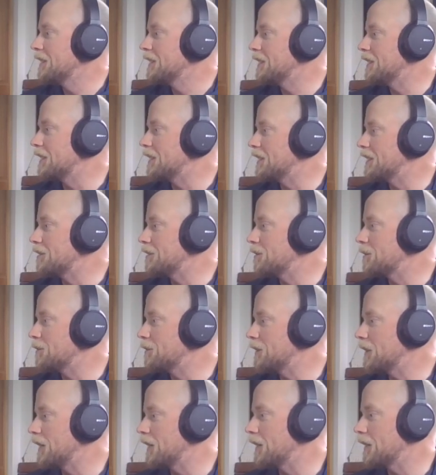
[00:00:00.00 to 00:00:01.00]
uh, from
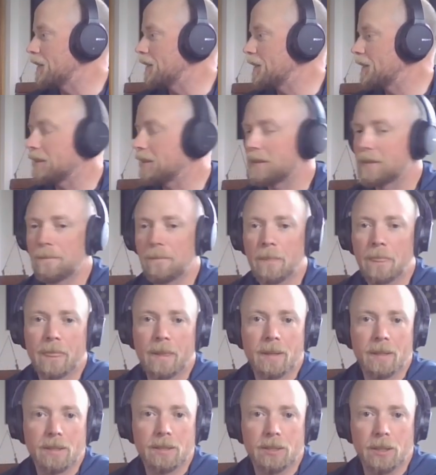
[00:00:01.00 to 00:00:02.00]
there.
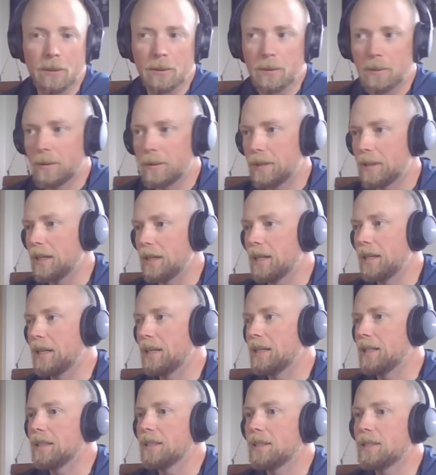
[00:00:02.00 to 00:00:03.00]
So
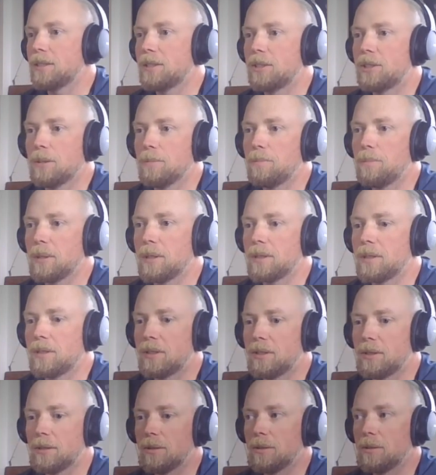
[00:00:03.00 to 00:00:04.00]
uh, let's jump
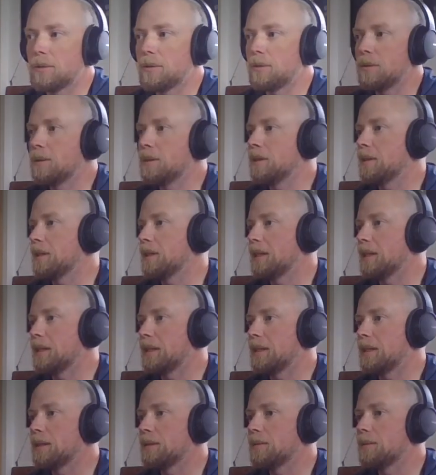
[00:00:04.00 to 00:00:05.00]
into
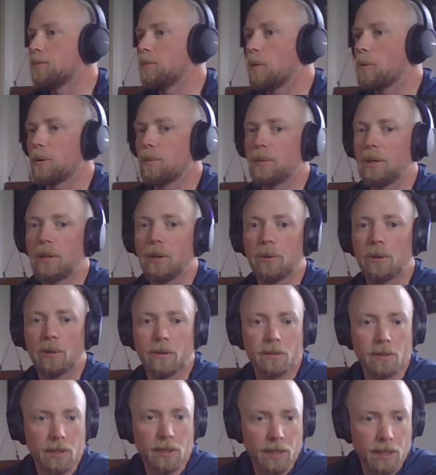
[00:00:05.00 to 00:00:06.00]
uh, what we're going to be going
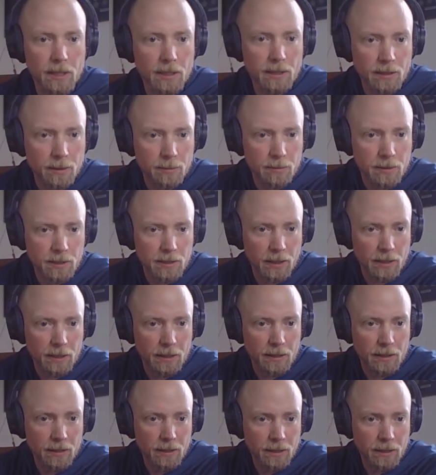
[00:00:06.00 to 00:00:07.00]
over today. Let me uh,